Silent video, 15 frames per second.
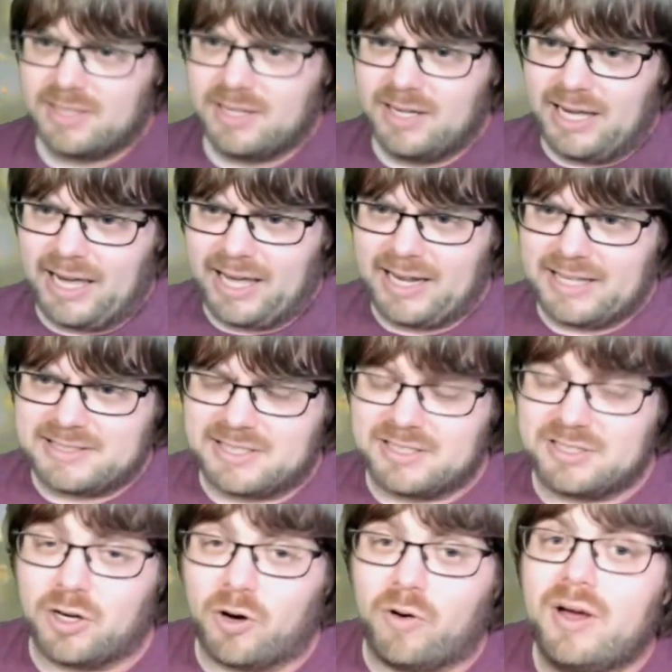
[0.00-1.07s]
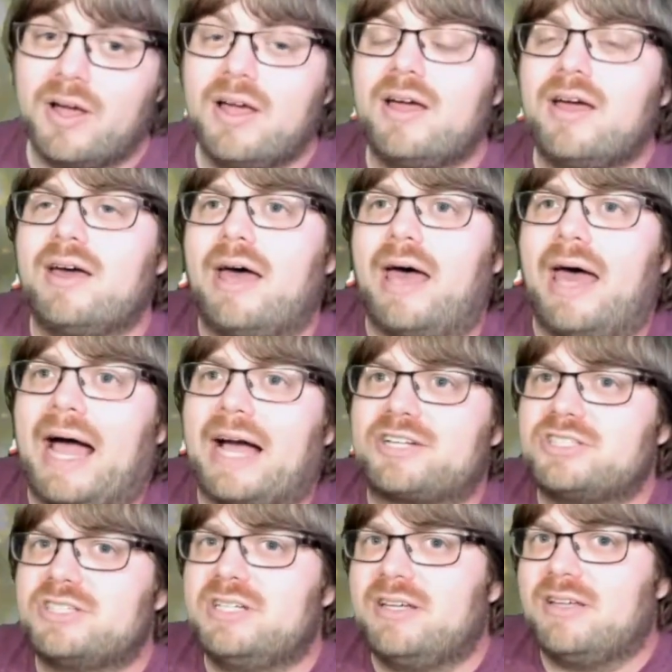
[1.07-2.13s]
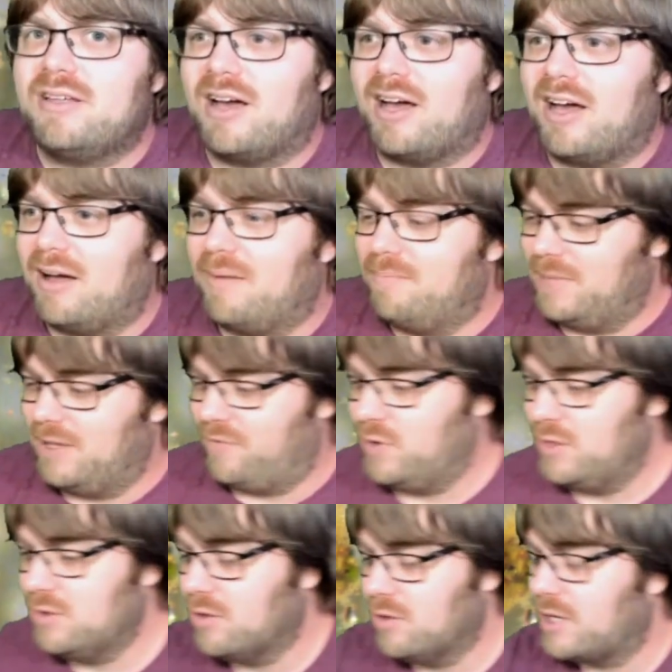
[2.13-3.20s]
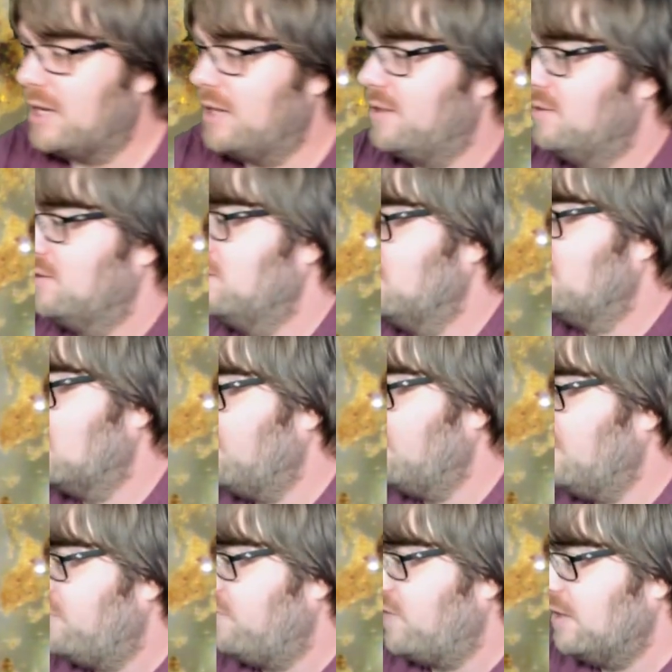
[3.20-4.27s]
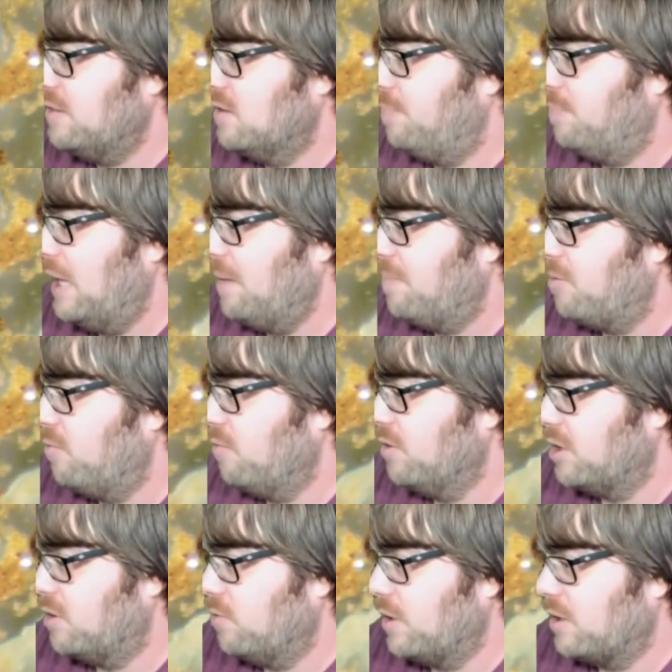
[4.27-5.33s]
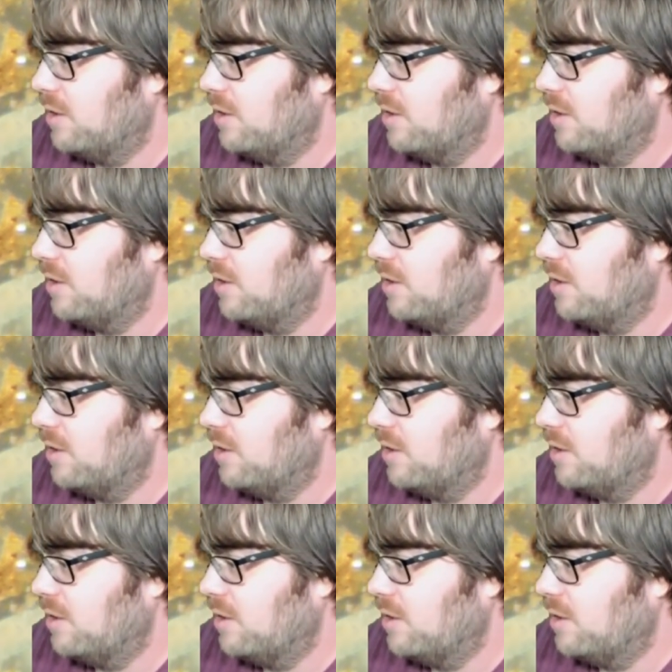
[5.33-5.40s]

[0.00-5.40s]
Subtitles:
And it's, so actually, if we look at, let me find the paper really quickly,